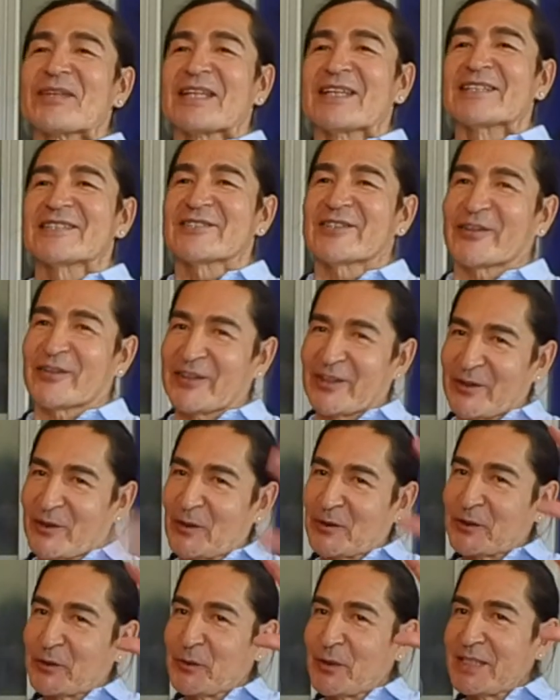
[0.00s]
So the
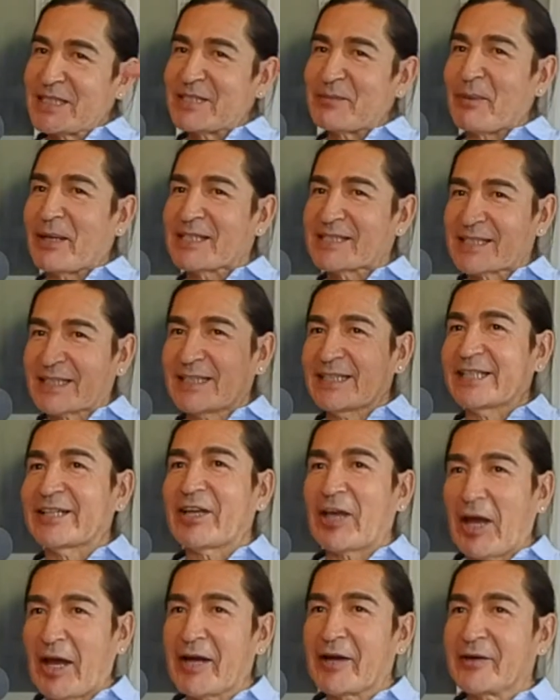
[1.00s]
older ones basically
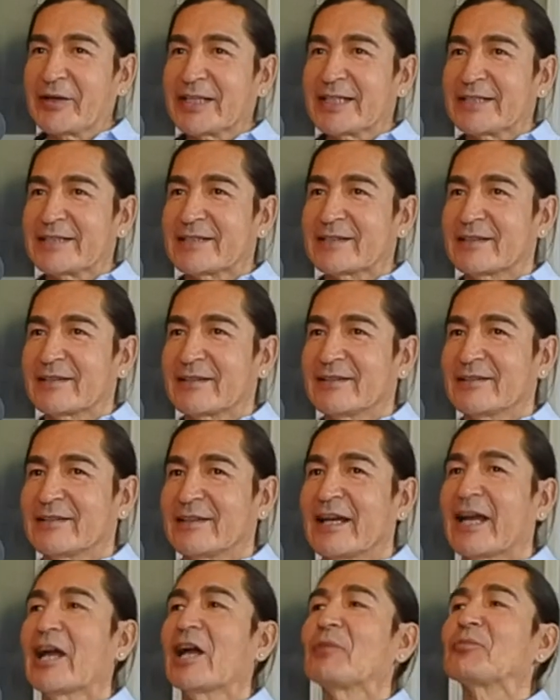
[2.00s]

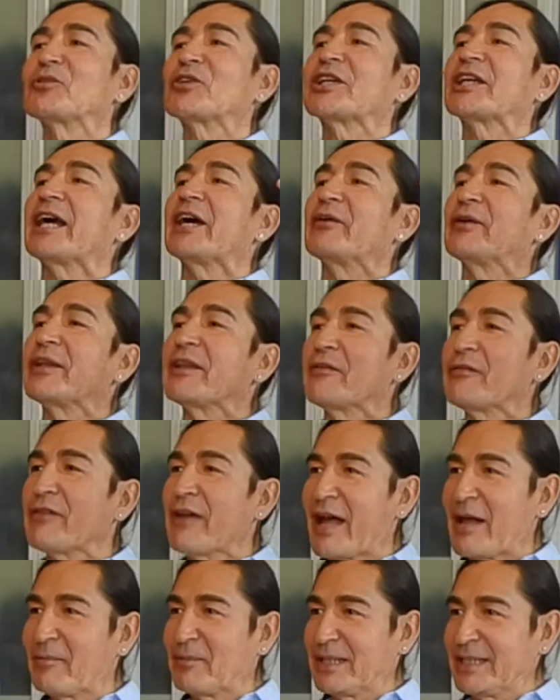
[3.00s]
helped to carry the
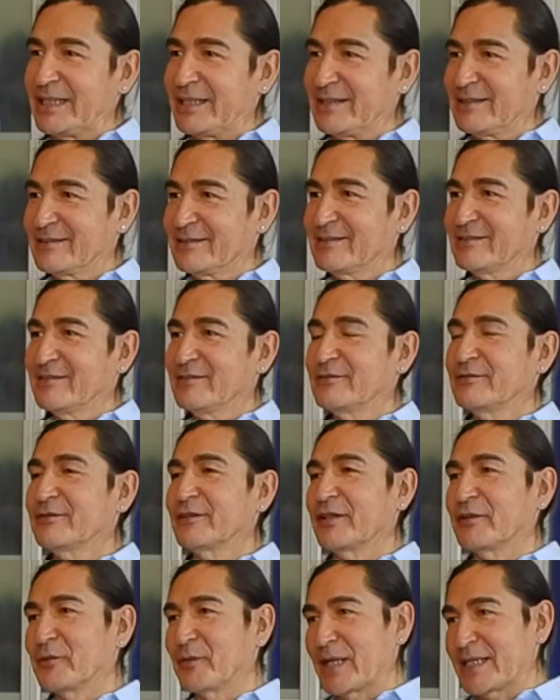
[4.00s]
family
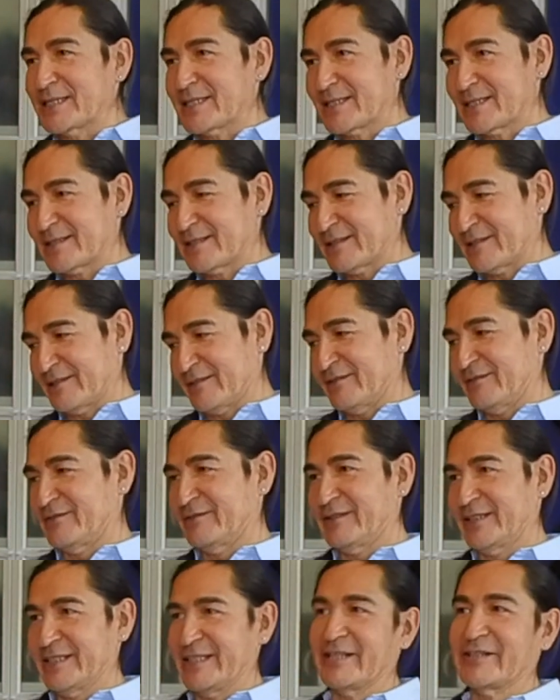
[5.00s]
for the rest
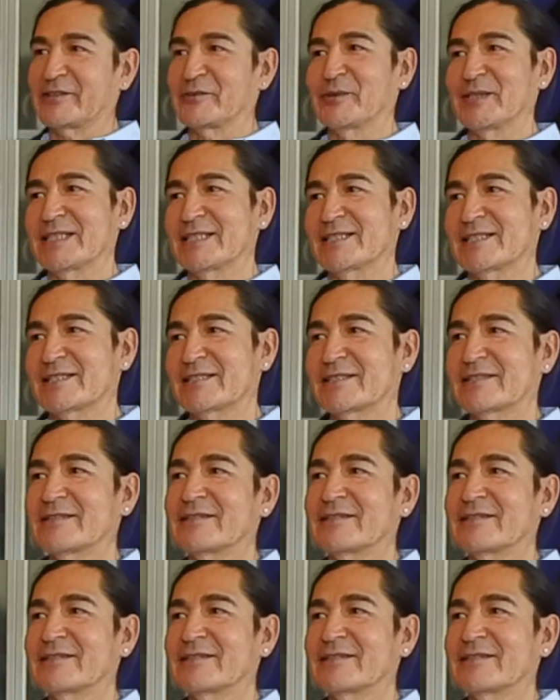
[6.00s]
of the younger ones.